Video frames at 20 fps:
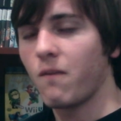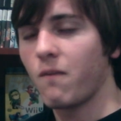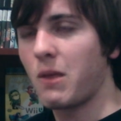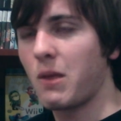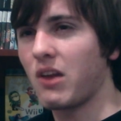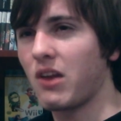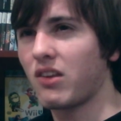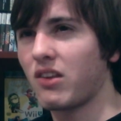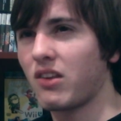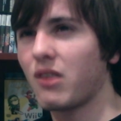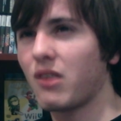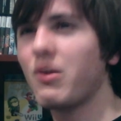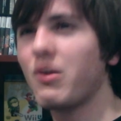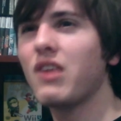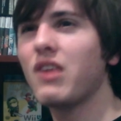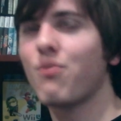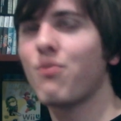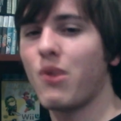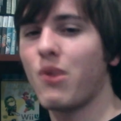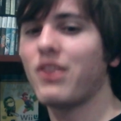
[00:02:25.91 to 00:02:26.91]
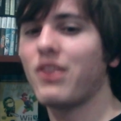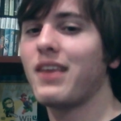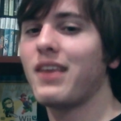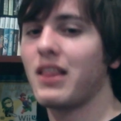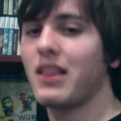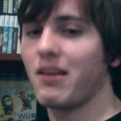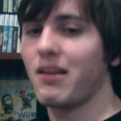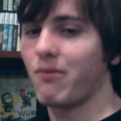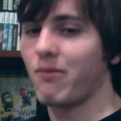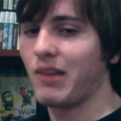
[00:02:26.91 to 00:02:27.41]
Because there is one
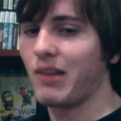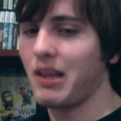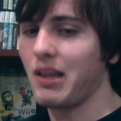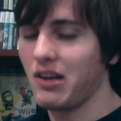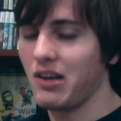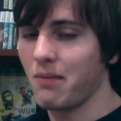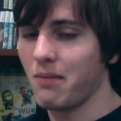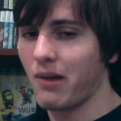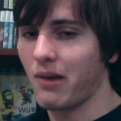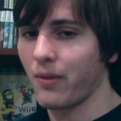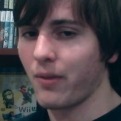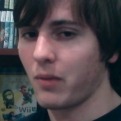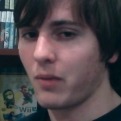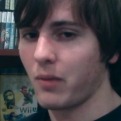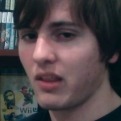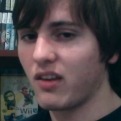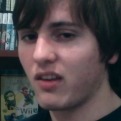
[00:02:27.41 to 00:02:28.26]
thing that really did bother me,